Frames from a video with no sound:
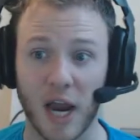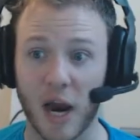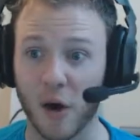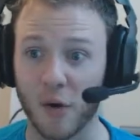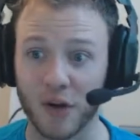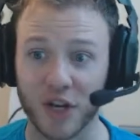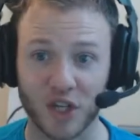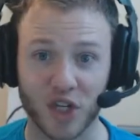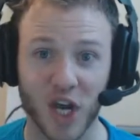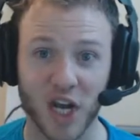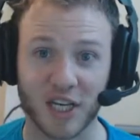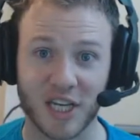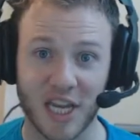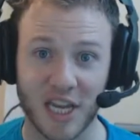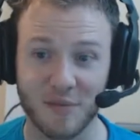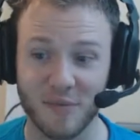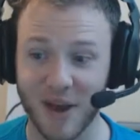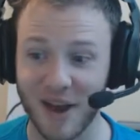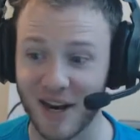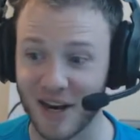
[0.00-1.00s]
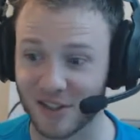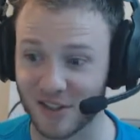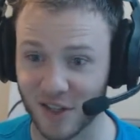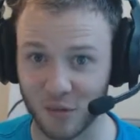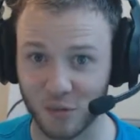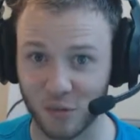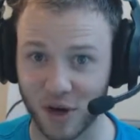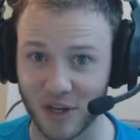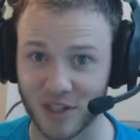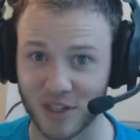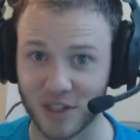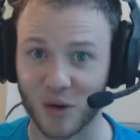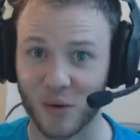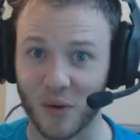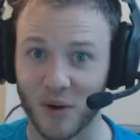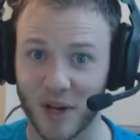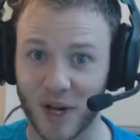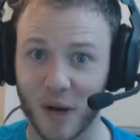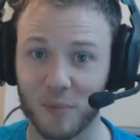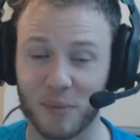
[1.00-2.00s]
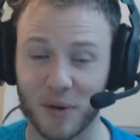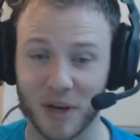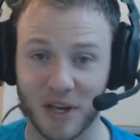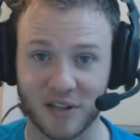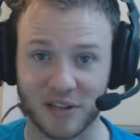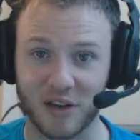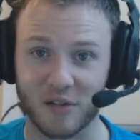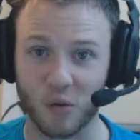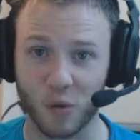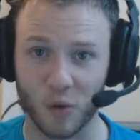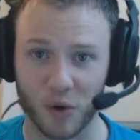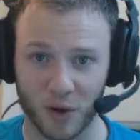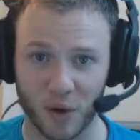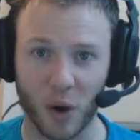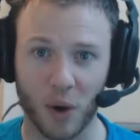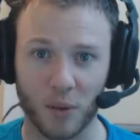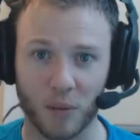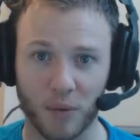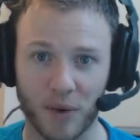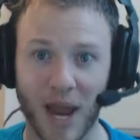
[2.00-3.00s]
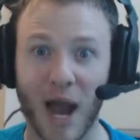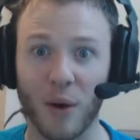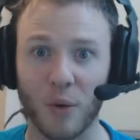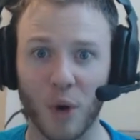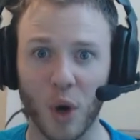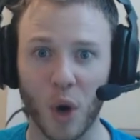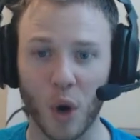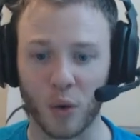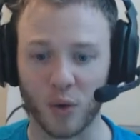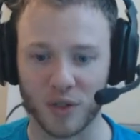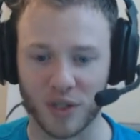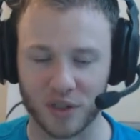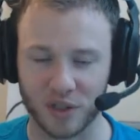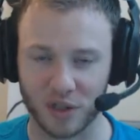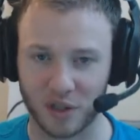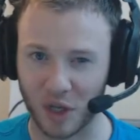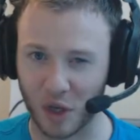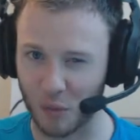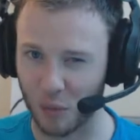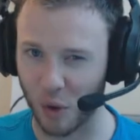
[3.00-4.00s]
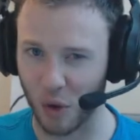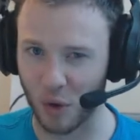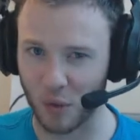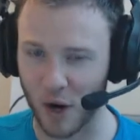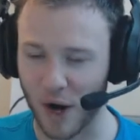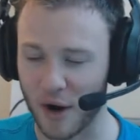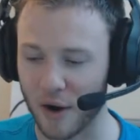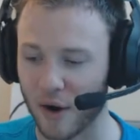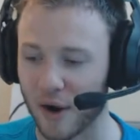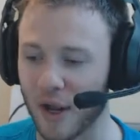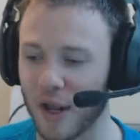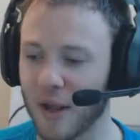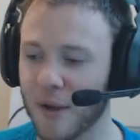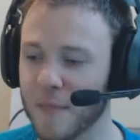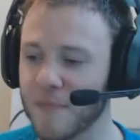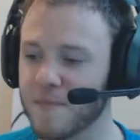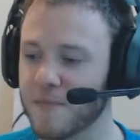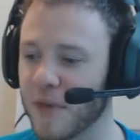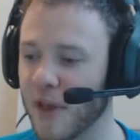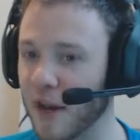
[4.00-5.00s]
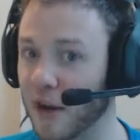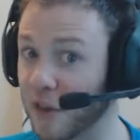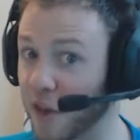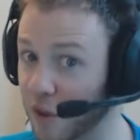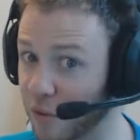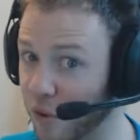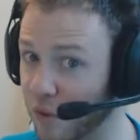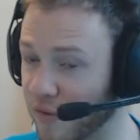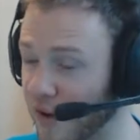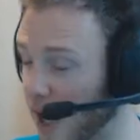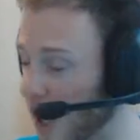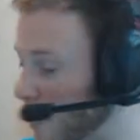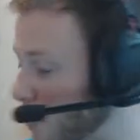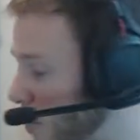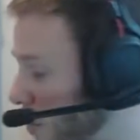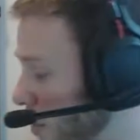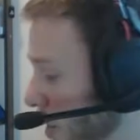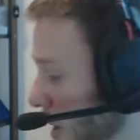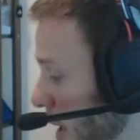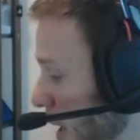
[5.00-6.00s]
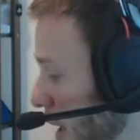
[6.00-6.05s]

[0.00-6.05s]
I already checked eBay and I saw the prices going up because everyone now knows it's a little more rare and a little more valuable.